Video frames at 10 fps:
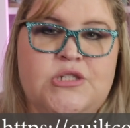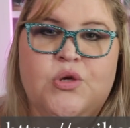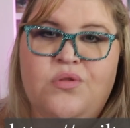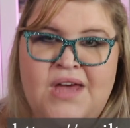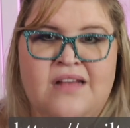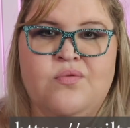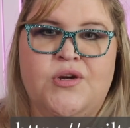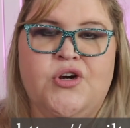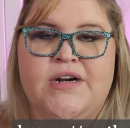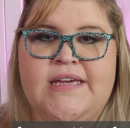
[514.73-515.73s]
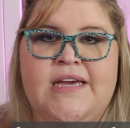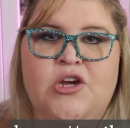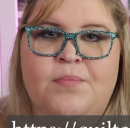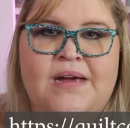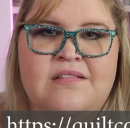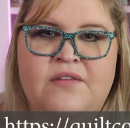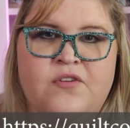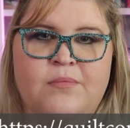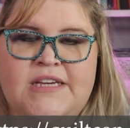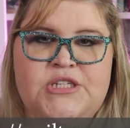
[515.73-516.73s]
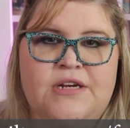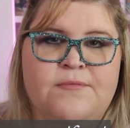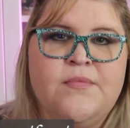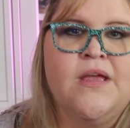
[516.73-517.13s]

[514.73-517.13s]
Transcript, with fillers: So that's where you're going to get your best information.